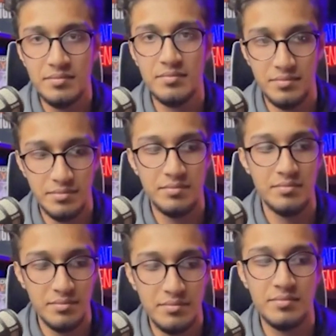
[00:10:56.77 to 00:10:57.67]

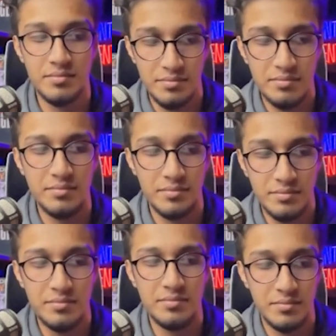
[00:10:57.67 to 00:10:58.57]

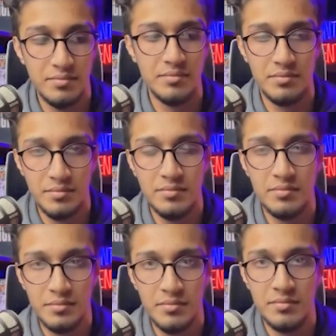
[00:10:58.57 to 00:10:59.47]

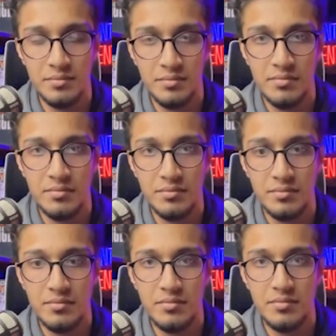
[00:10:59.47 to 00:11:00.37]

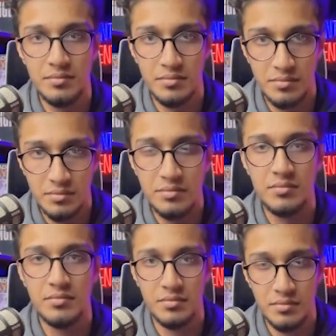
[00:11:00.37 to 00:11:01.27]

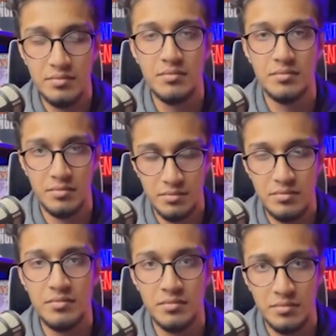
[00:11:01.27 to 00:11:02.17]

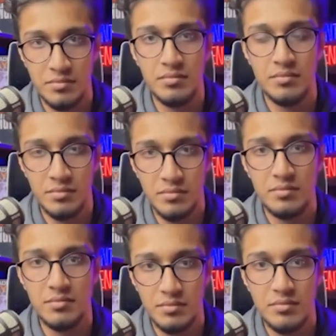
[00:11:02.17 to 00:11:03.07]
No words are spoken by the person on screen.